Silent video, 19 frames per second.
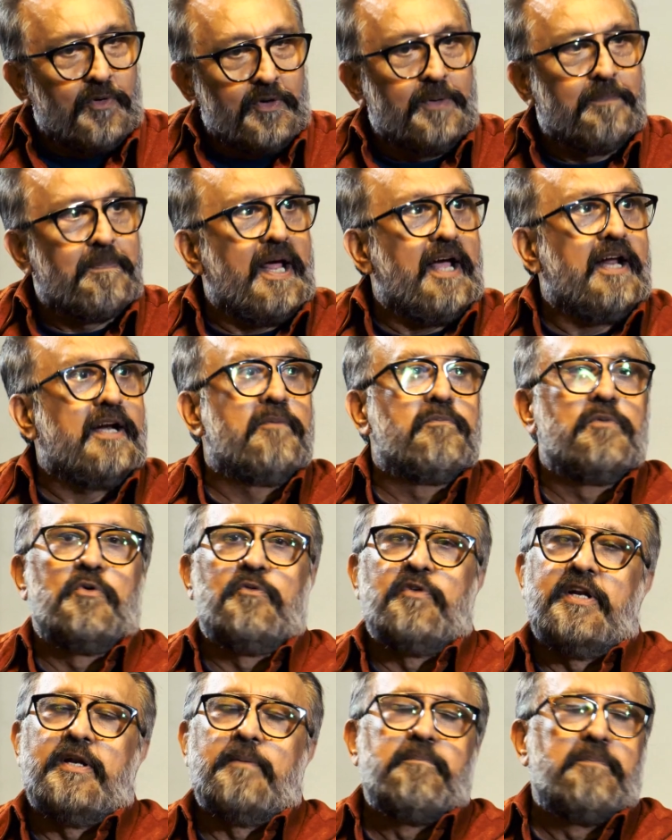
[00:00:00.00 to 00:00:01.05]
going to plan a
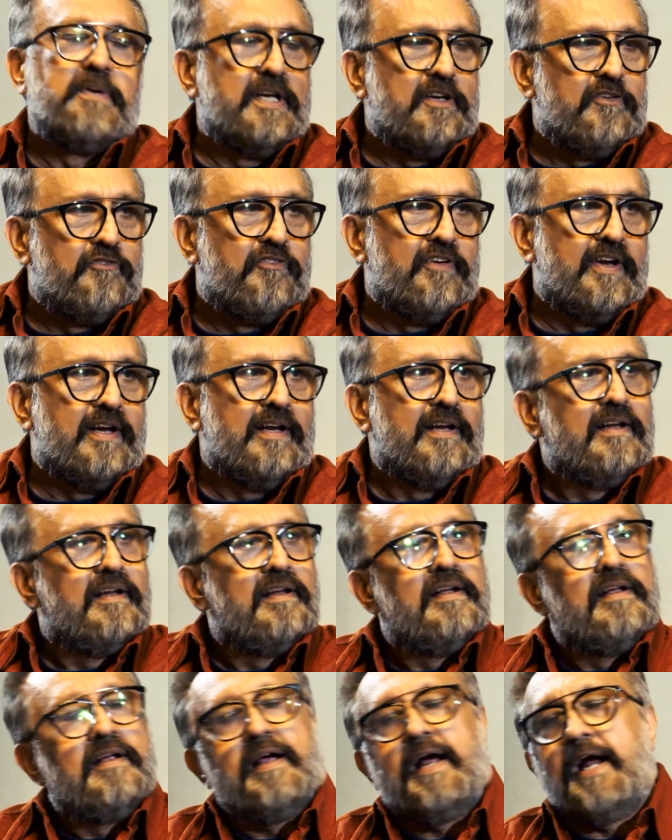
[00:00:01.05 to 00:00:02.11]
movie in a big way.
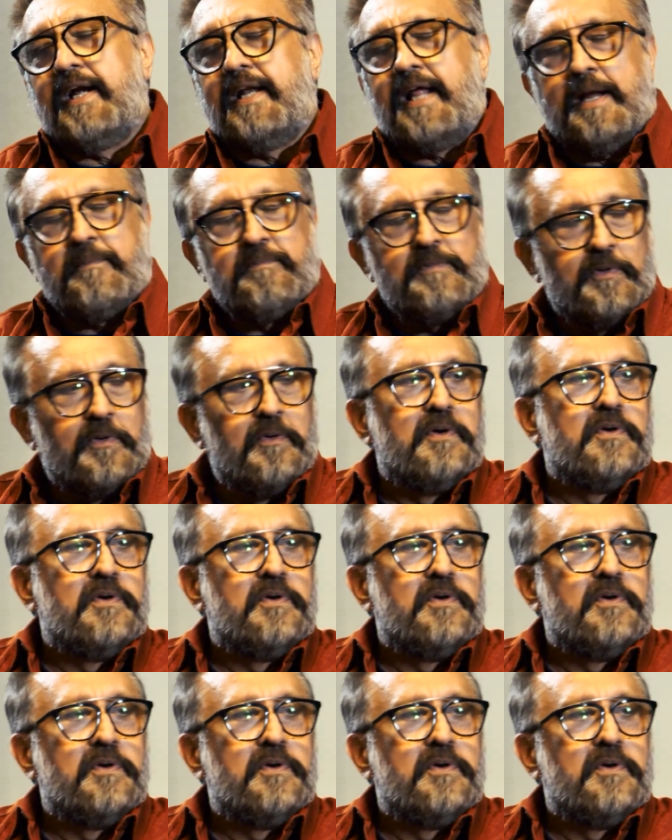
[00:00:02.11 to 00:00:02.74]
And I'm going to